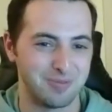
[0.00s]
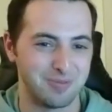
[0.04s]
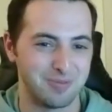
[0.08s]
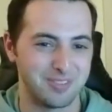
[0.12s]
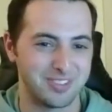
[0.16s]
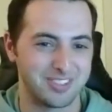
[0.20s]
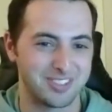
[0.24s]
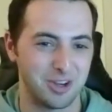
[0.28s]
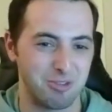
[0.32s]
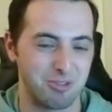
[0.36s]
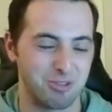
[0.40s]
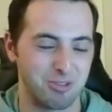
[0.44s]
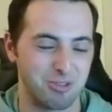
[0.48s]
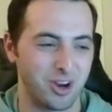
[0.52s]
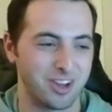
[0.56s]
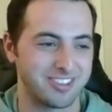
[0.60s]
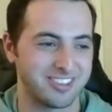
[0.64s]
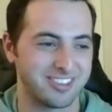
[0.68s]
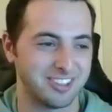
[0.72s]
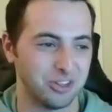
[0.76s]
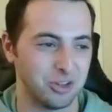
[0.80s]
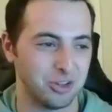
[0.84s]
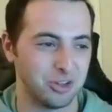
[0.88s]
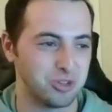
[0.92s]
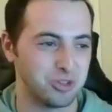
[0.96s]
So for
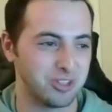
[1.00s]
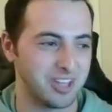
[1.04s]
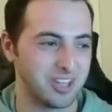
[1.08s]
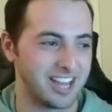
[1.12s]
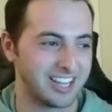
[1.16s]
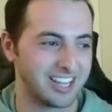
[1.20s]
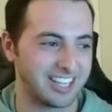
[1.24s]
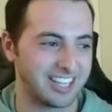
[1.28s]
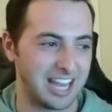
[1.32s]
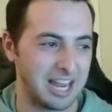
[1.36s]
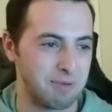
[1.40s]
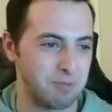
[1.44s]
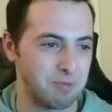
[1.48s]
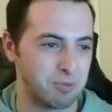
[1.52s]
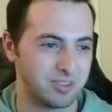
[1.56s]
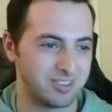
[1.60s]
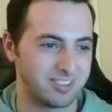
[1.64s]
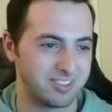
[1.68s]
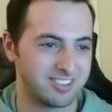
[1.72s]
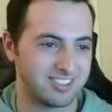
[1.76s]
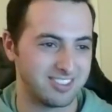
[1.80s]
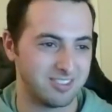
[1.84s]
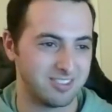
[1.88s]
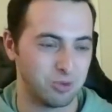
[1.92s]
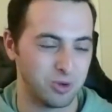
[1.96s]
us to lose that game
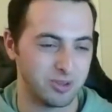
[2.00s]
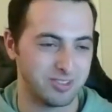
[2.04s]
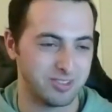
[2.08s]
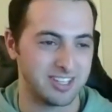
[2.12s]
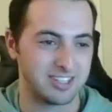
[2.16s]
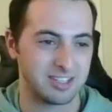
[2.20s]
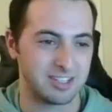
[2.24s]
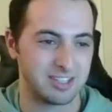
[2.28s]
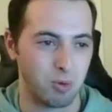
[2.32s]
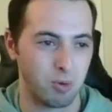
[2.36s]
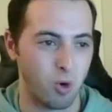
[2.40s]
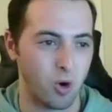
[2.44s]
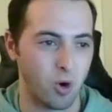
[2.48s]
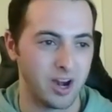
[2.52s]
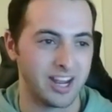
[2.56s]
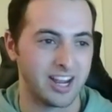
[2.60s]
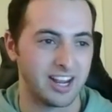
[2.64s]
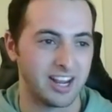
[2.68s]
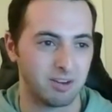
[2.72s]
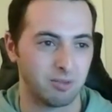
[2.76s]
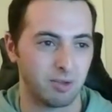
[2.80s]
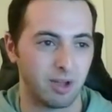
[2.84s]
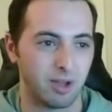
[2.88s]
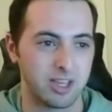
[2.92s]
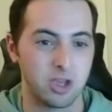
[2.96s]
was disappointing.
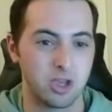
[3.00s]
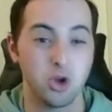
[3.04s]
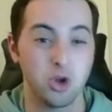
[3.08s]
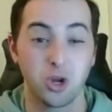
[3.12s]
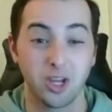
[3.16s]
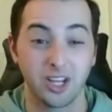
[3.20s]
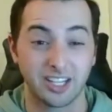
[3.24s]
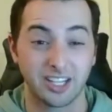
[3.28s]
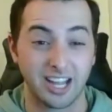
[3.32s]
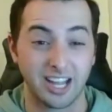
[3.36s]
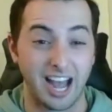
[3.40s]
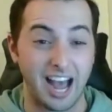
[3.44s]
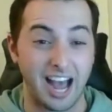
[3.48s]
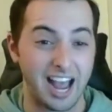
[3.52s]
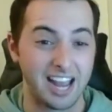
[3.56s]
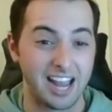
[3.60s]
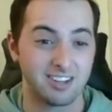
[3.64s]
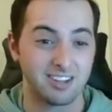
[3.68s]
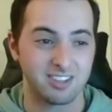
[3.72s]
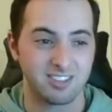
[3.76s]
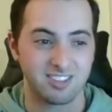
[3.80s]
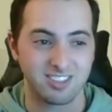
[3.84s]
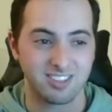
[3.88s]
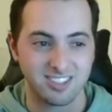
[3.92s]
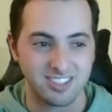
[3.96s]
And like you could kind
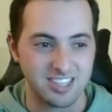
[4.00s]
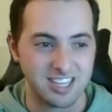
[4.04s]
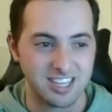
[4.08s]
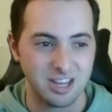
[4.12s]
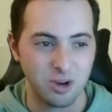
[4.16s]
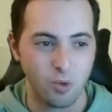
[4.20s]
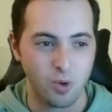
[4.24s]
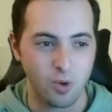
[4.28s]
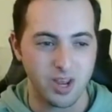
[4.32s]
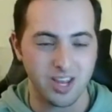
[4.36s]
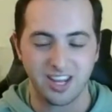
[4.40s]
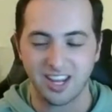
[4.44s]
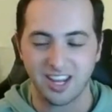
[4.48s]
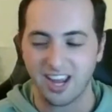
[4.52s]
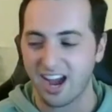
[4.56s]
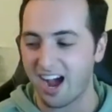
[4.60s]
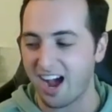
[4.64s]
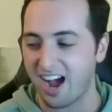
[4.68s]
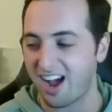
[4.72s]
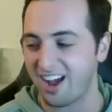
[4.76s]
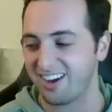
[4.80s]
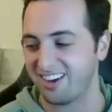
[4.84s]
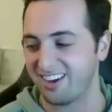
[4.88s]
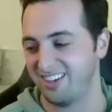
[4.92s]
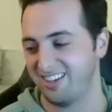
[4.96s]
of see we
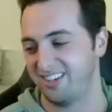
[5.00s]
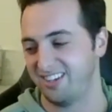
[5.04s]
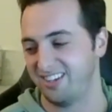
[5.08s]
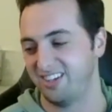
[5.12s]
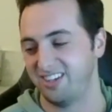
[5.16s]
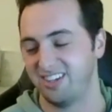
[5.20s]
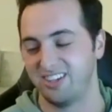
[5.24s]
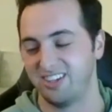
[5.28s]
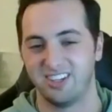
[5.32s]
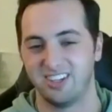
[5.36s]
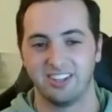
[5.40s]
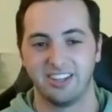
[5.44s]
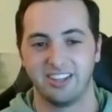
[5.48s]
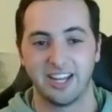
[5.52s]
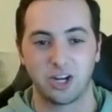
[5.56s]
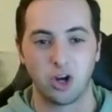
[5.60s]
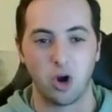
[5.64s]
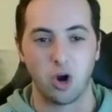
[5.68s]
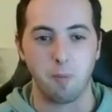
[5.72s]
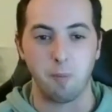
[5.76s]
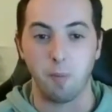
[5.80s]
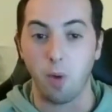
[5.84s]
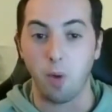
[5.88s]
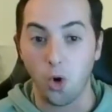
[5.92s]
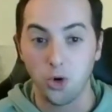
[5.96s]
got like our
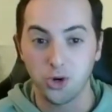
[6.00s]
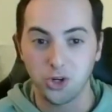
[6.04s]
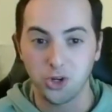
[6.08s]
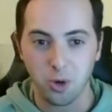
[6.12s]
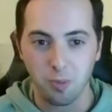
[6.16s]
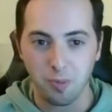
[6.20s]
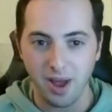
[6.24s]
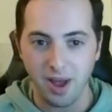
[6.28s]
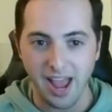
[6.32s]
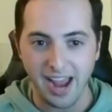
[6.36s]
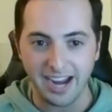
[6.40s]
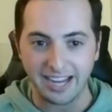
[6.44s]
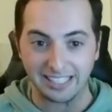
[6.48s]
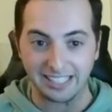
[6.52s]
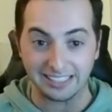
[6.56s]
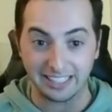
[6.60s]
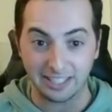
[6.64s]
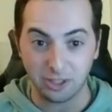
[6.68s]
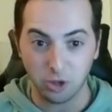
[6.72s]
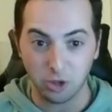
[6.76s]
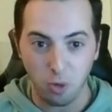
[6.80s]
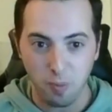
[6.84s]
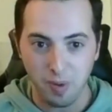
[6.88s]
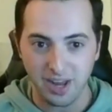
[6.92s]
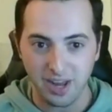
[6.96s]
mojo back a
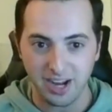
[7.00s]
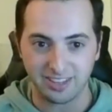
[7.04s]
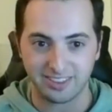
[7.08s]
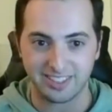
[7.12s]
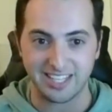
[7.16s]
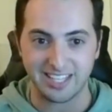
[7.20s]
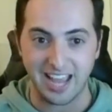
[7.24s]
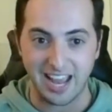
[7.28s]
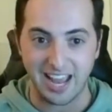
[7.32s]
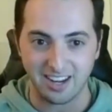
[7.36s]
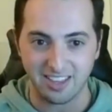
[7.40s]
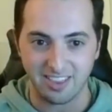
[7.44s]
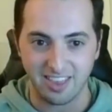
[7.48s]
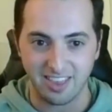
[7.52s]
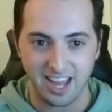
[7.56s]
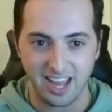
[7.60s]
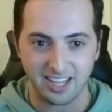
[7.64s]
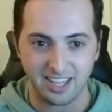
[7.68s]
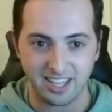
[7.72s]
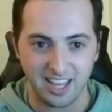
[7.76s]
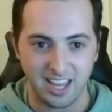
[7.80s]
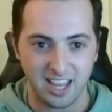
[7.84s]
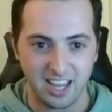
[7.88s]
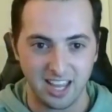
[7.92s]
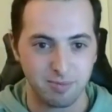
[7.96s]
little bit at the end of that
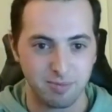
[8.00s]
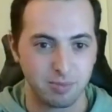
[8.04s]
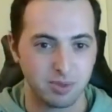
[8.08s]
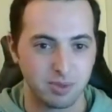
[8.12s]
game.